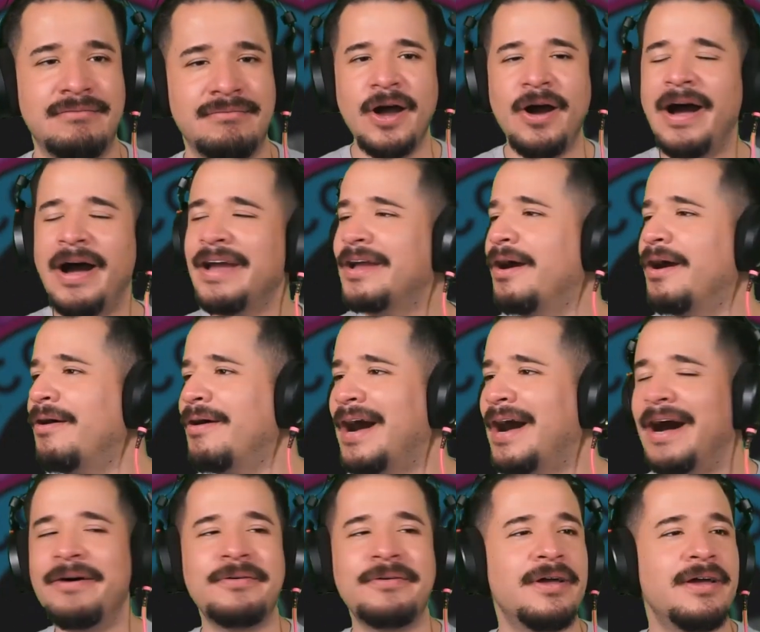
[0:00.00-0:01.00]
I go
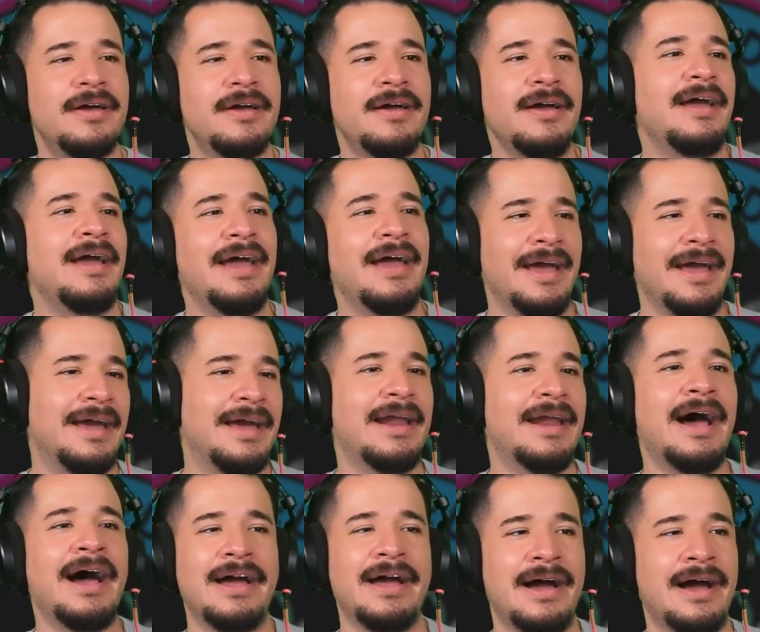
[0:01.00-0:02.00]
out and
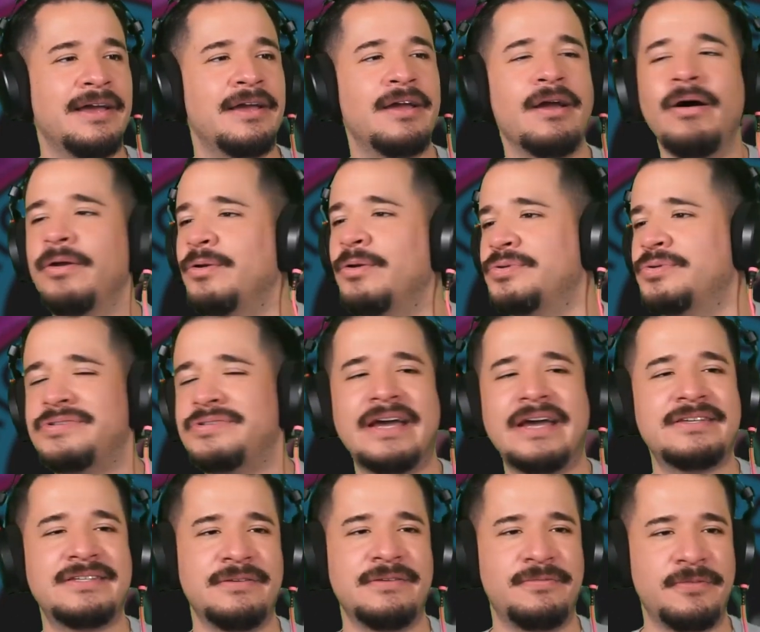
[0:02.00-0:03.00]
I, I go to
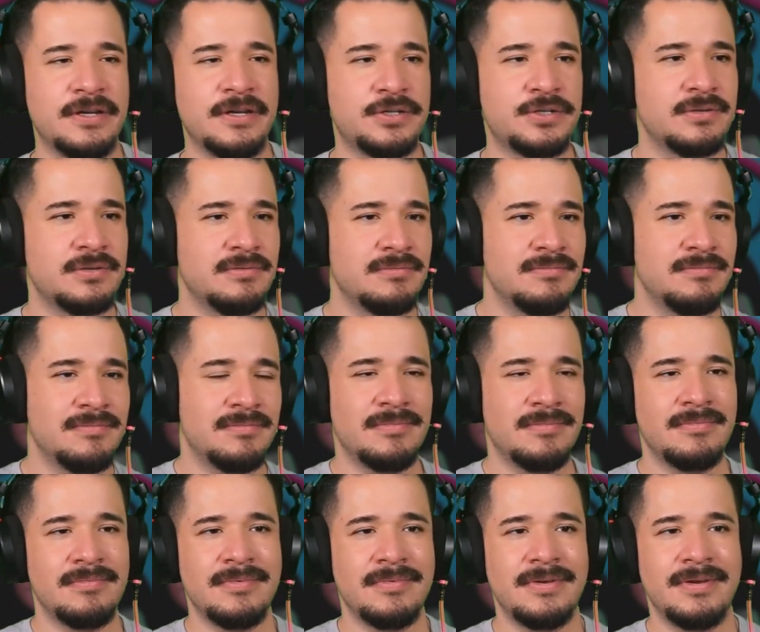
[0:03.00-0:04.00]
Sexy Fish
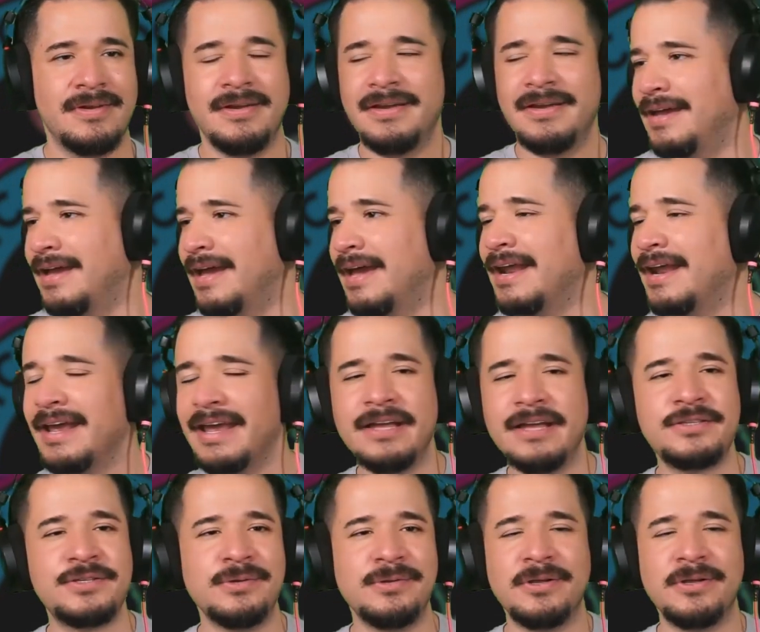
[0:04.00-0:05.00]
and I get
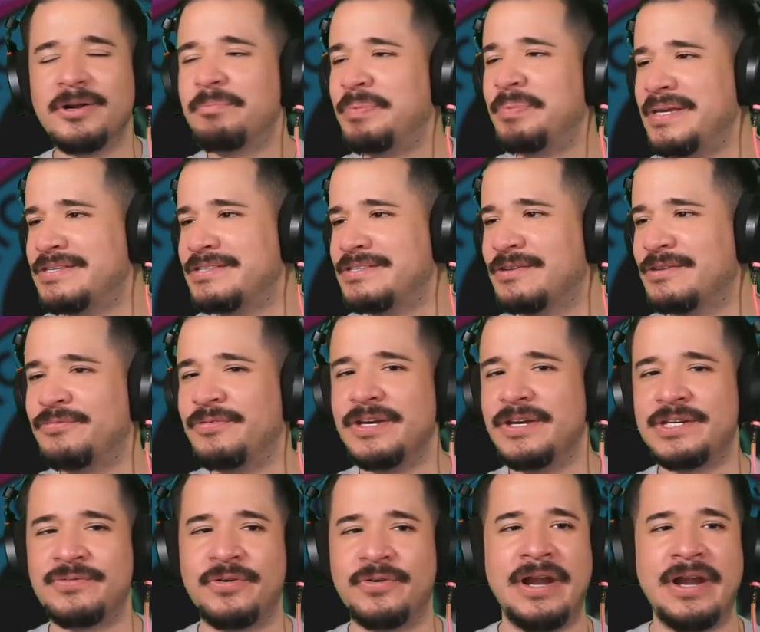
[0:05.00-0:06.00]
two little pieces of
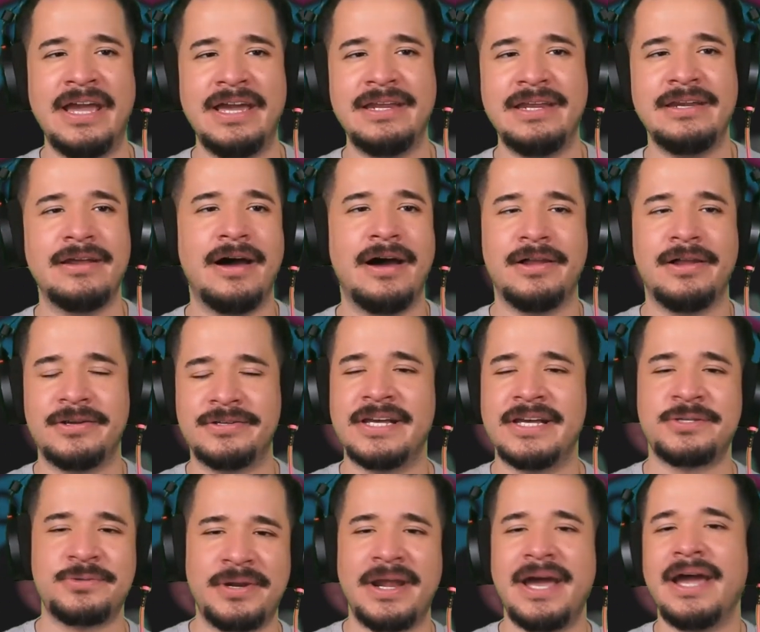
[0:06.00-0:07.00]
fish for $80.
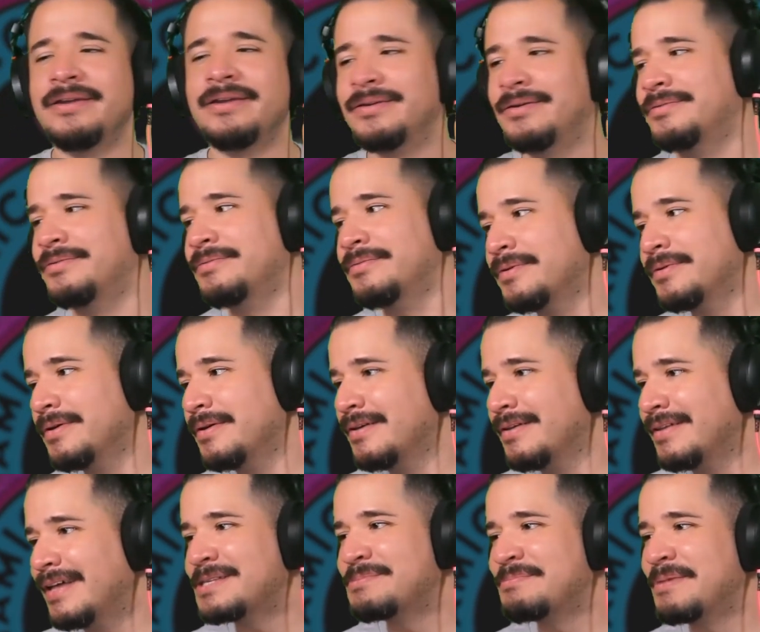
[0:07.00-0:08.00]
That's what I do.
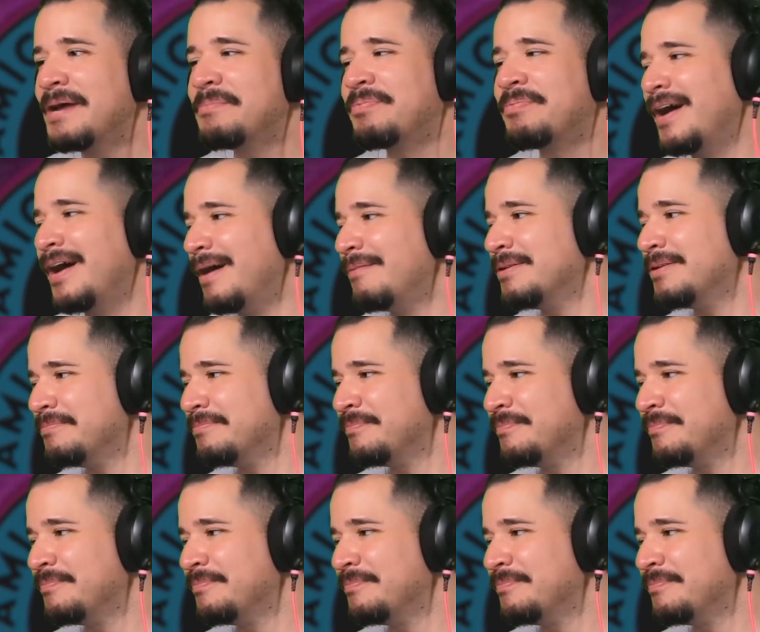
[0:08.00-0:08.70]
That's my problem.